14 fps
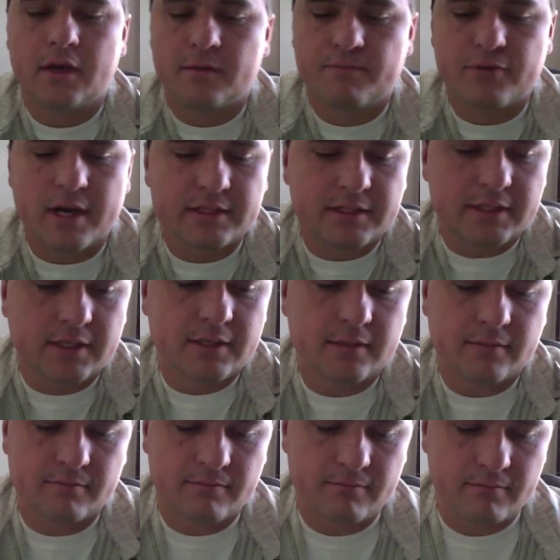President
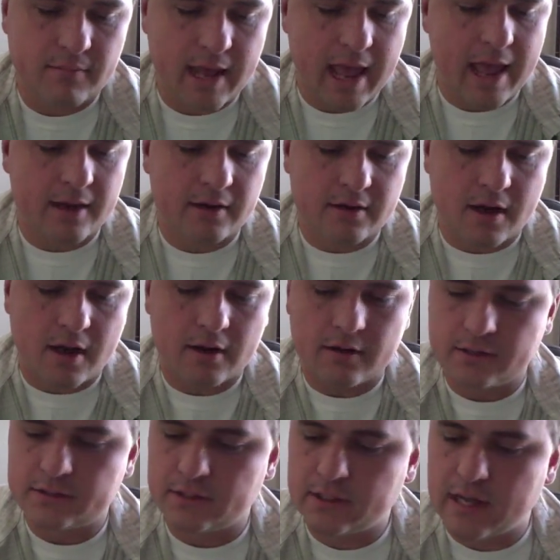and
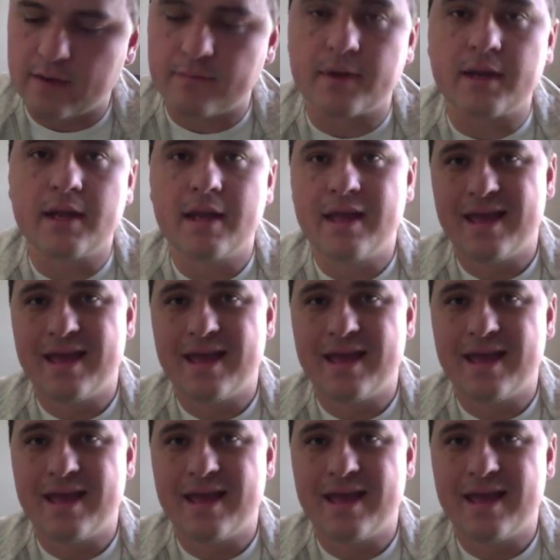Congress and government